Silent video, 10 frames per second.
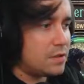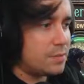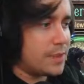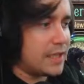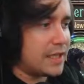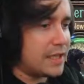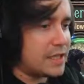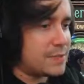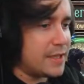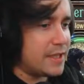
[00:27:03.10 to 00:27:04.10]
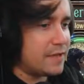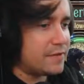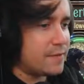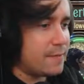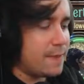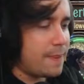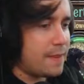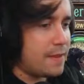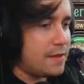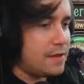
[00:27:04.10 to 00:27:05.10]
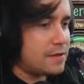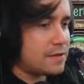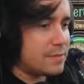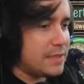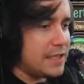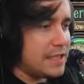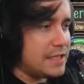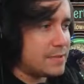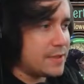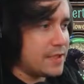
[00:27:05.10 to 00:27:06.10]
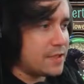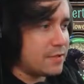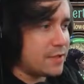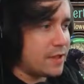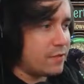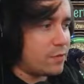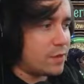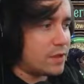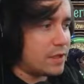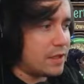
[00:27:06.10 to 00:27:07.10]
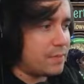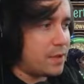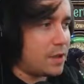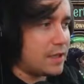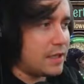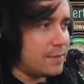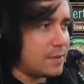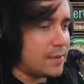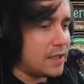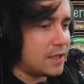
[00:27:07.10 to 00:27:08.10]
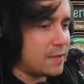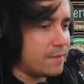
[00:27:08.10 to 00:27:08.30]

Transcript: Got barely an H P left. That means we need to go for the other one, the pot keep in the back.